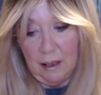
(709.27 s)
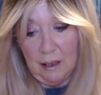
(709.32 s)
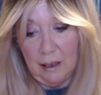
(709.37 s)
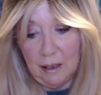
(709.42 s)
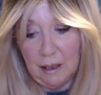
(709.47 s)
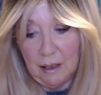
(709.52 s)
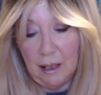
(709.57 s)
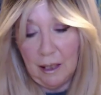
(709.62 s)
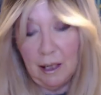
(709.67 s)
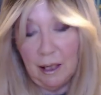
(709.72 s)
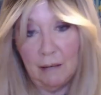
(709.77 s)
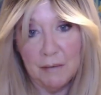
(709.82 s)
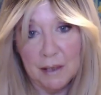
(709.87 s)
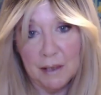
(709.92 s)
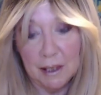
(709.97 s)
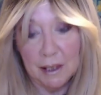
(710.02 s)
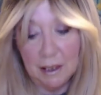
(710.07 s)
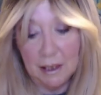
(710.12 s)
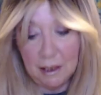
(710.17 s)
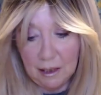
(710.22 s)
have
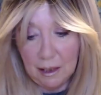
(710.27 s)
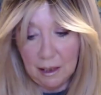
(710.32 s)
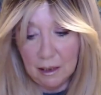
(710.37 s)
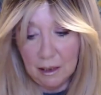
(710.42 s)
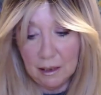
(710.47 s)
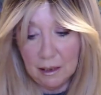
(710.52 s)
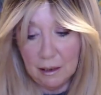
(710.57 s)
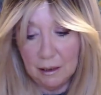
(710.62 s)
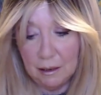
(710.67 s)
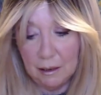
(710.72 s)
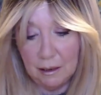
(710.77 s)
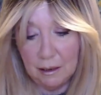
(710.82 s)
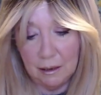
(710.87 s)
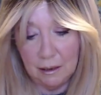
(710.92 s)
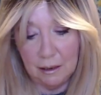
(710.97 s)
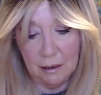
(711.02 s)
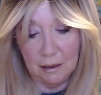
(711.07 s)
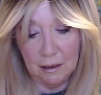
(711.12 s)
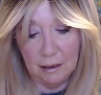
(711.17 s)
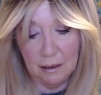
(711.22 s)
the
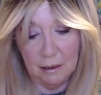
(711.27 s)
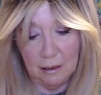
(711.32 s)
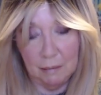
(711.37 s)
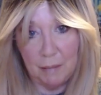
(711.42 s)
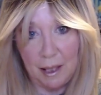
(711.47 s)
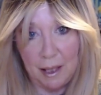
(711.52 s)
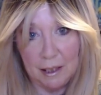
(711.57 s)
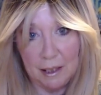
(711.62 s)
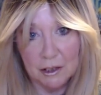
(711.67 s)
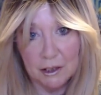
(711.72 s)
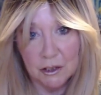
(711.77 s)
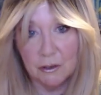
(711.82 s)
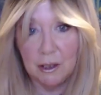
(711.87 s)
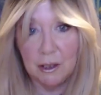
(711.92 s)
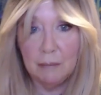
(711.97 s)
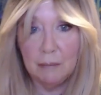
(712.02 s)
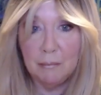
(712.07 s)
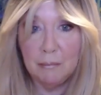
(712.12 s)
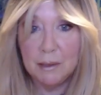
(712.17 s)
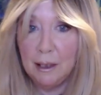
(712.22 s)
bangs trimmed.